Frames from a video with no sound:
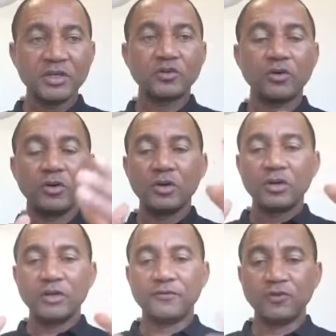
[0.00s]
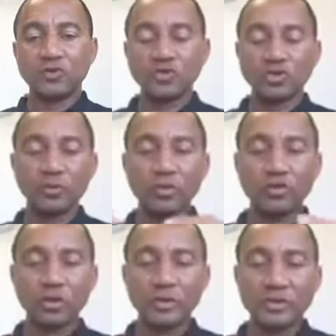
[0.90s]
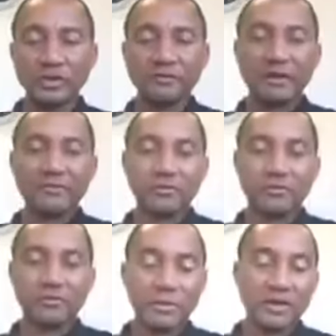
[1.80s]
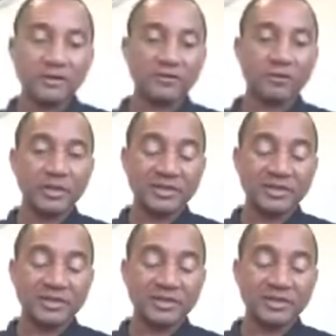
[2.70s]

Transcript: So if you choose to be withdrawing, say, £500 from it,